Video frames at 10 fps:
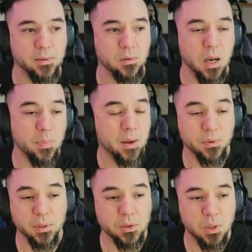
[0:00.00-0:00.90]
So I'm not
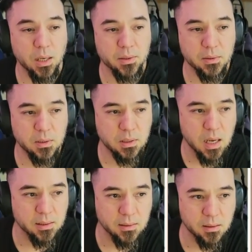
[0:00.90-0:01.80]
really sure how this
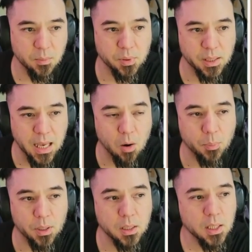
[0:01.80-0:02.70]
content's going to play out,
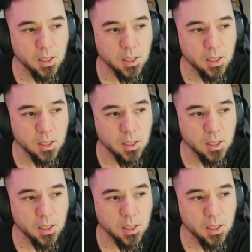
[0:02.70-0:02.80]
but